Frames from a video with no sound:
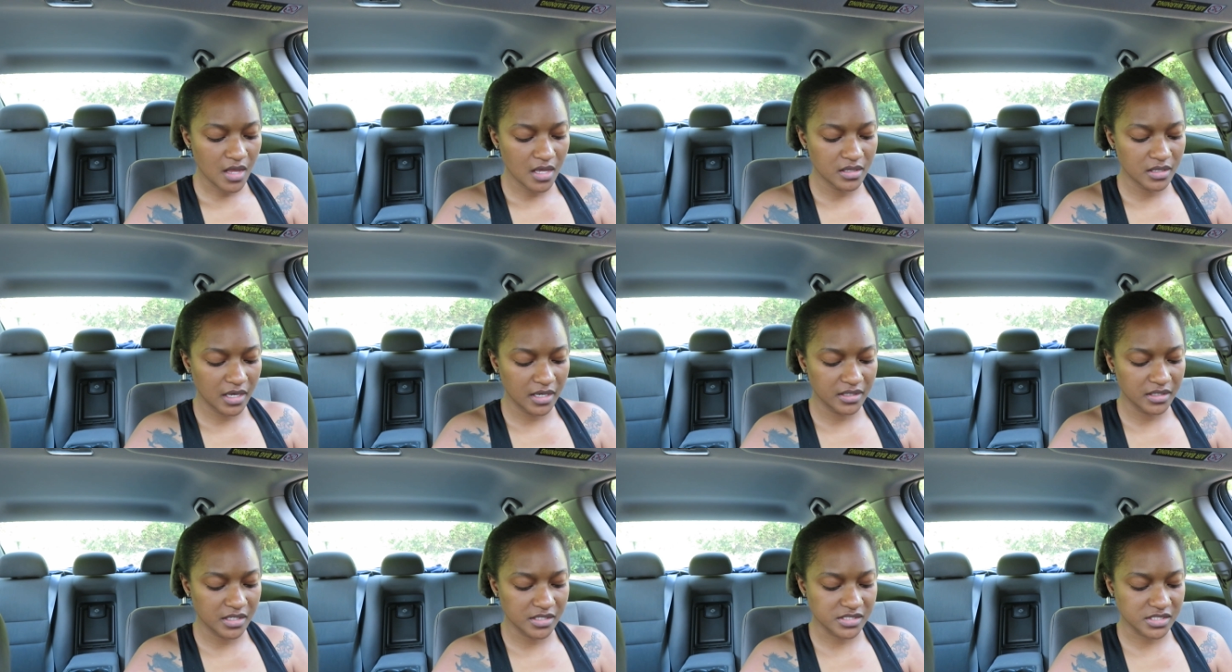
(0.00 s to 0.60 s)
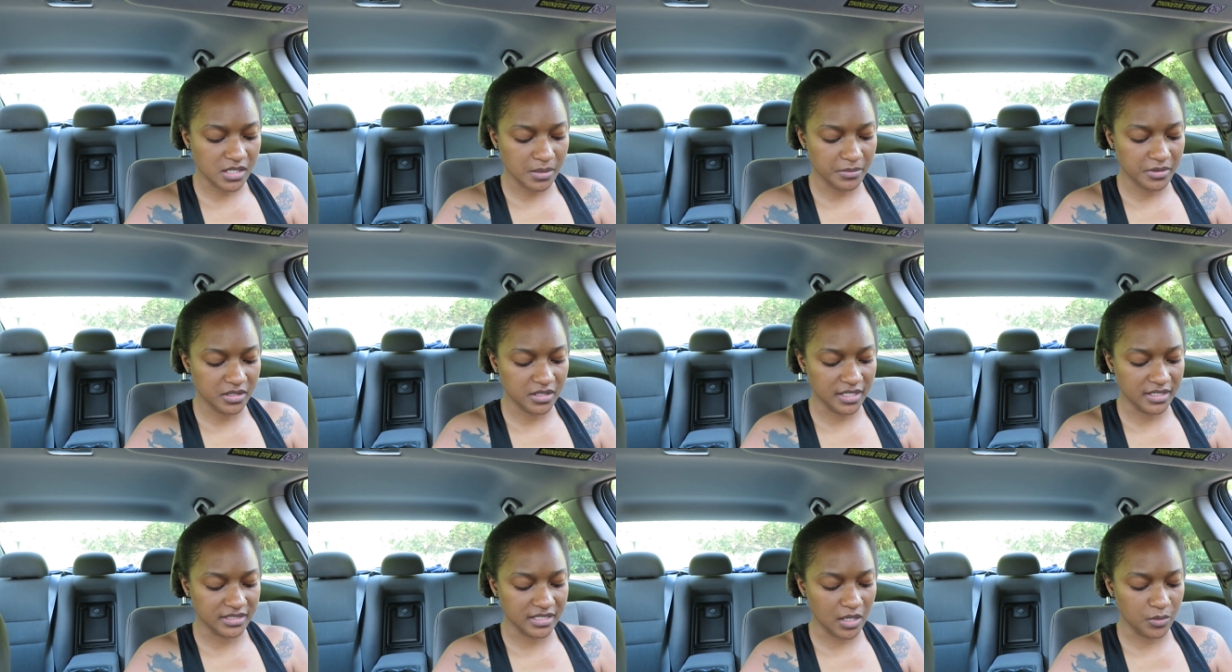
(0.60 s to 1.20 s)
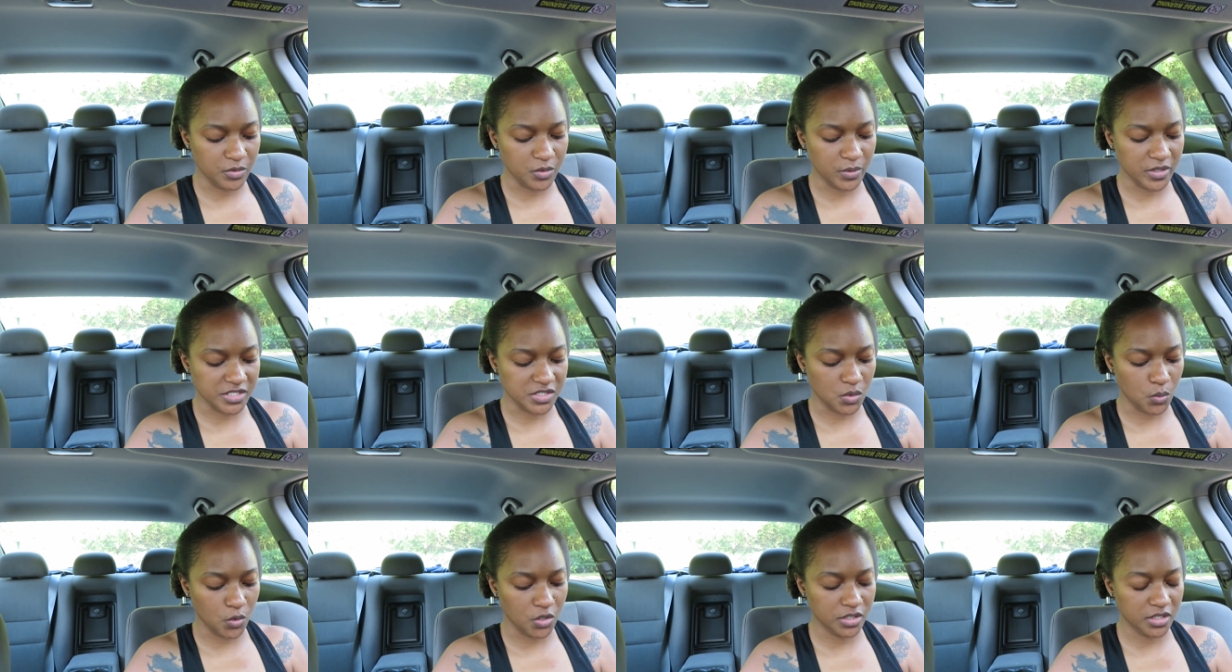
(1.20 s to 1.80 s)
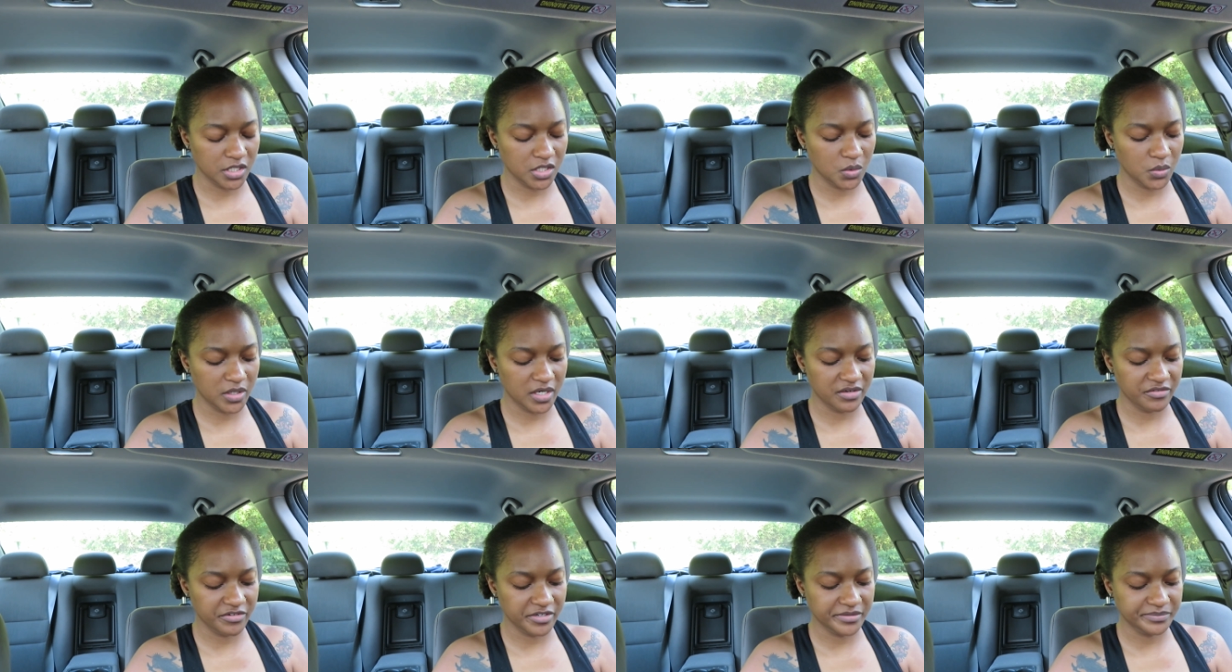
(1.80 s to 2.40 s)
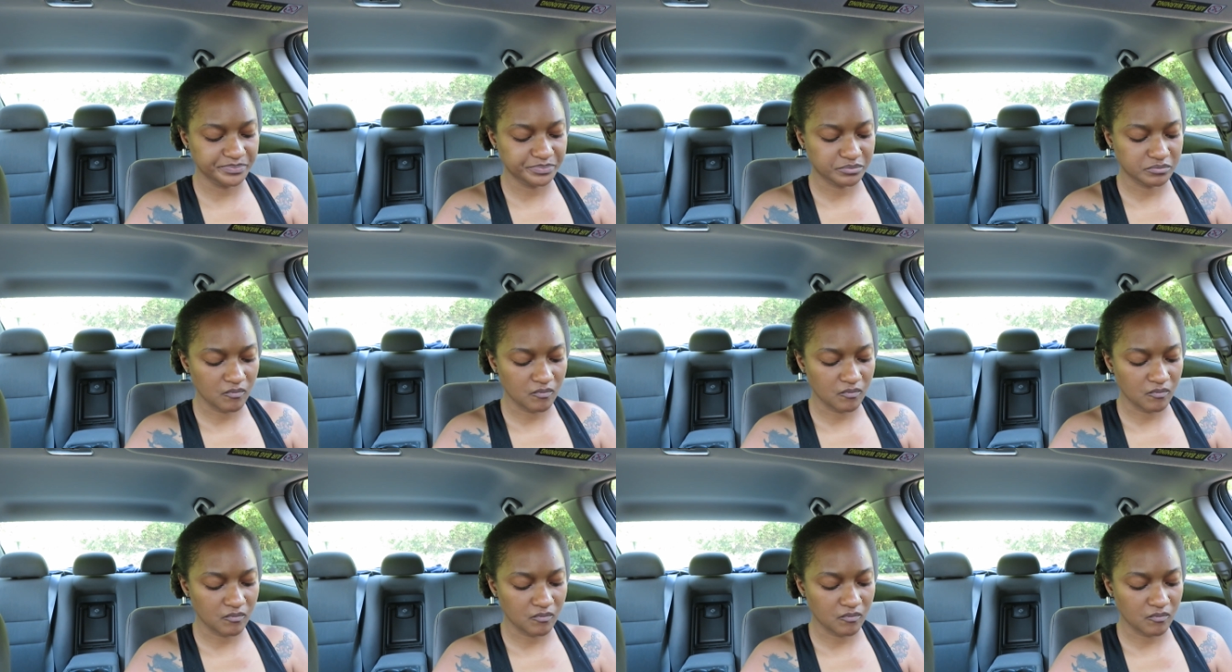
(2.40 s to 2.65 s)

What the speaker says: like a summer like that we wasn't working or whatever,